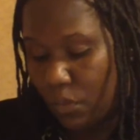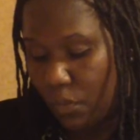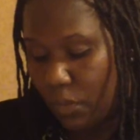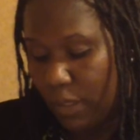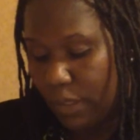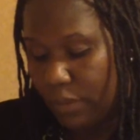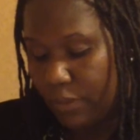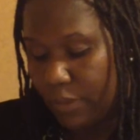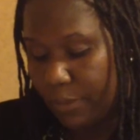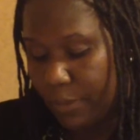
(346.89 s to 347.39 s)

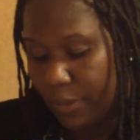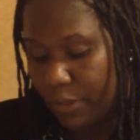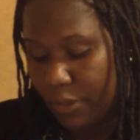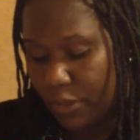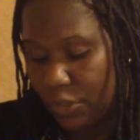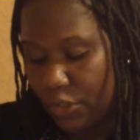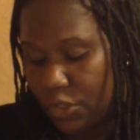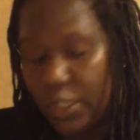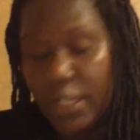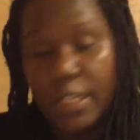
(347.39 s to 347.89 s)
will
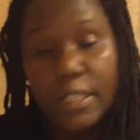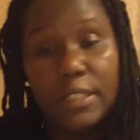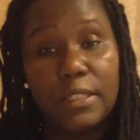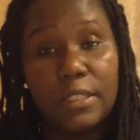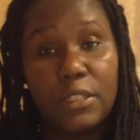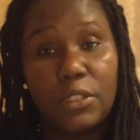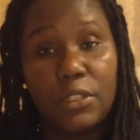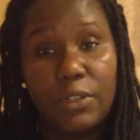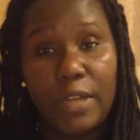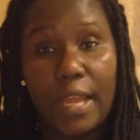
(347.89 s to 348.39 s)
emerge in
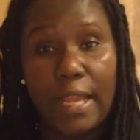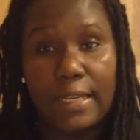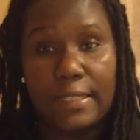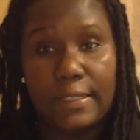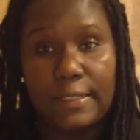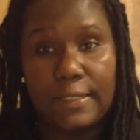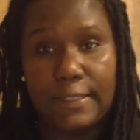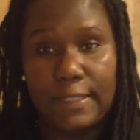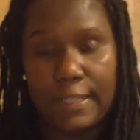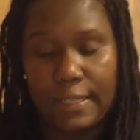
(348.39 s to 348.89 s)
the United
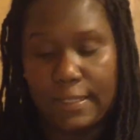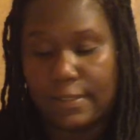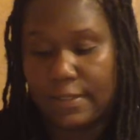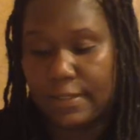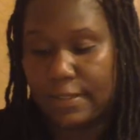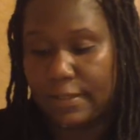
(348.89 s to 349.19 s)
States.